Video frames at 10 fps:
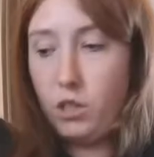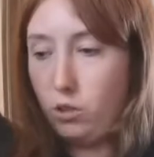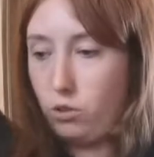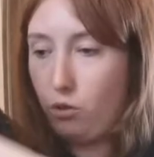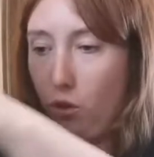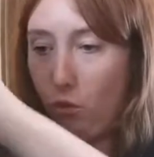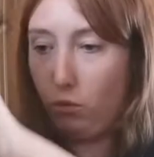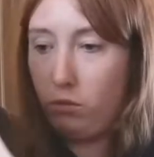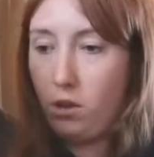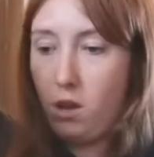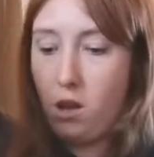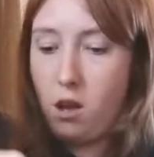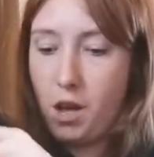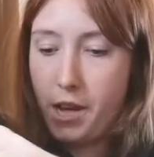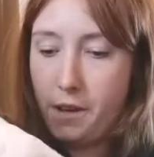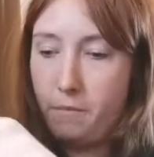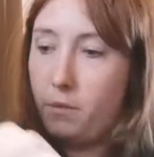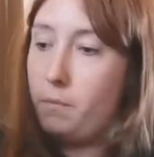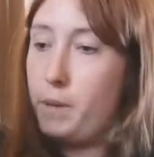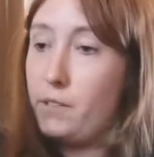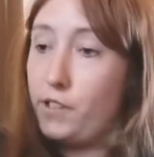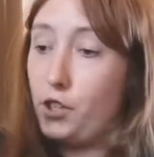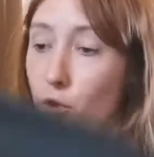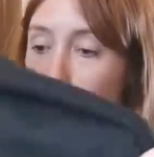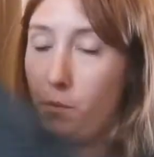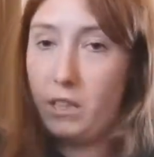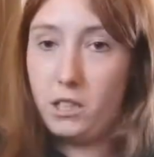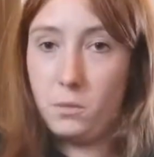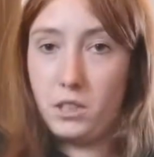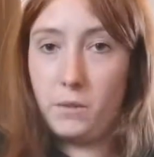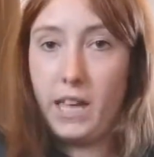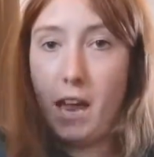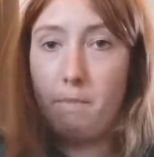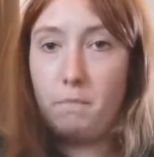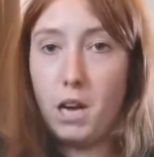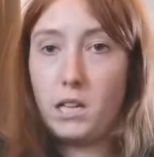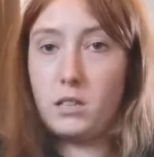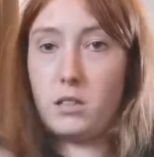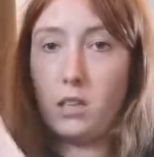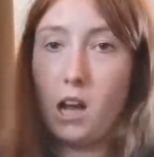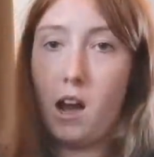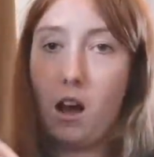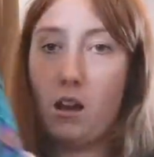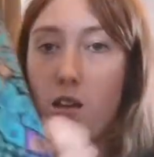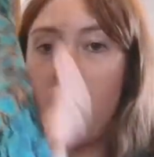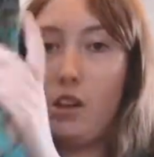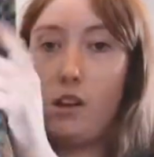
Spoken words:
which is cool. Bit of a shorter one, this one. So again, black skirt,